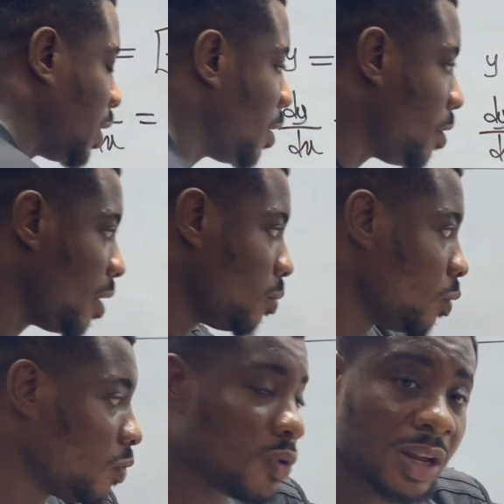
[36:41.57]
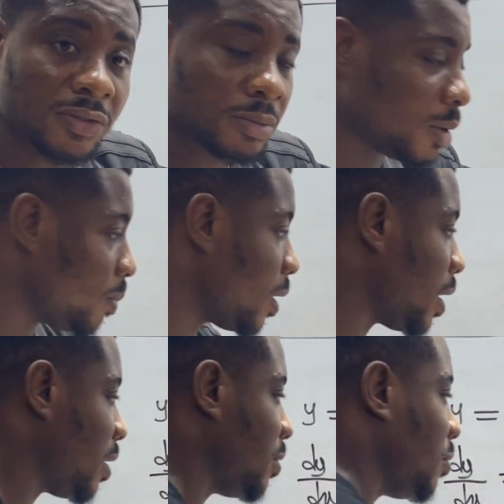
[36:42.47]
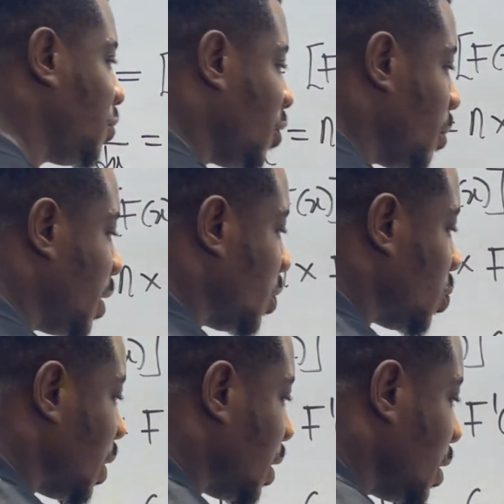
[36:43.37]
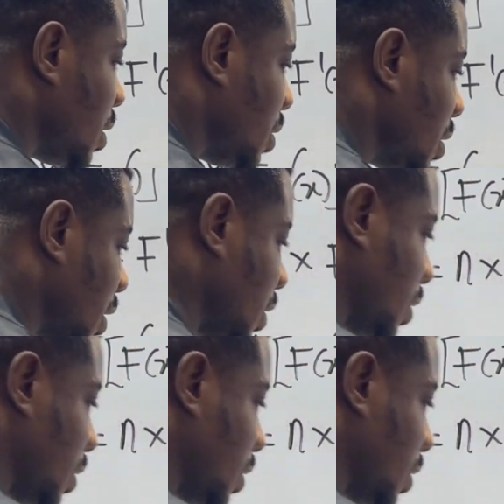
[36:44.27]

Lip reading: Remove 1 from the power. 4 minus 1 is 3.